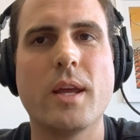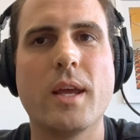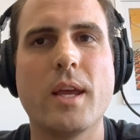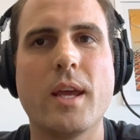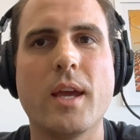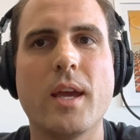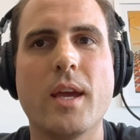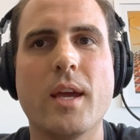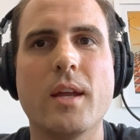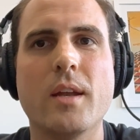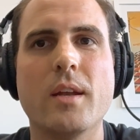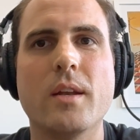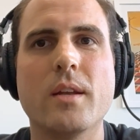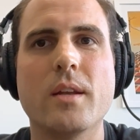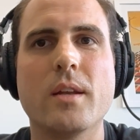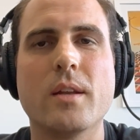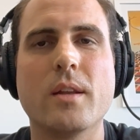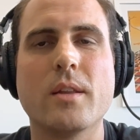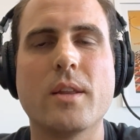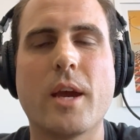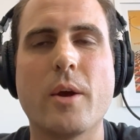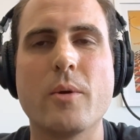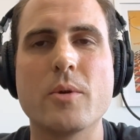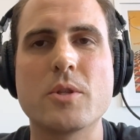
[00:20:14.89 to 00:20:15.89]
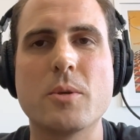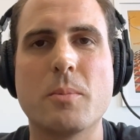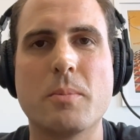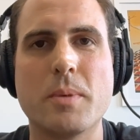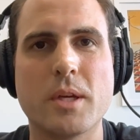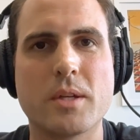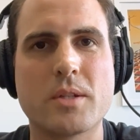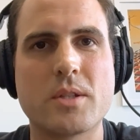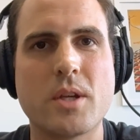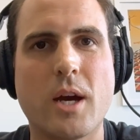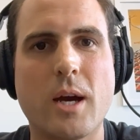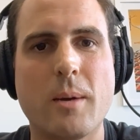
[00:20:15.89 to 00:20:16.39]
And that was a
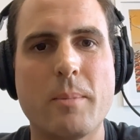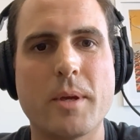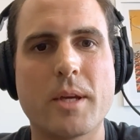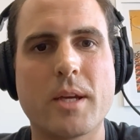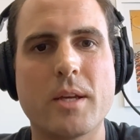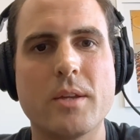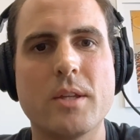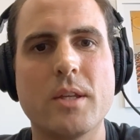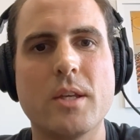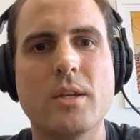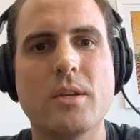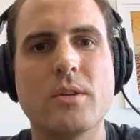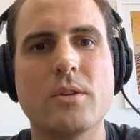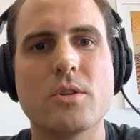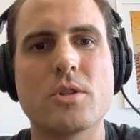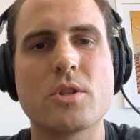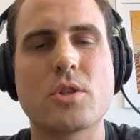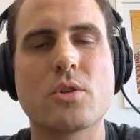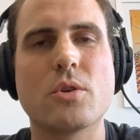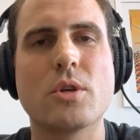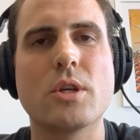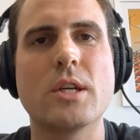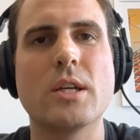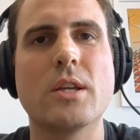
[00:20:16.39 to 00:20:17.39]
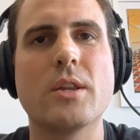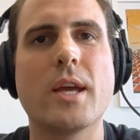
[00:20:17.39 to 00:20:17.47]
big topic in the industry.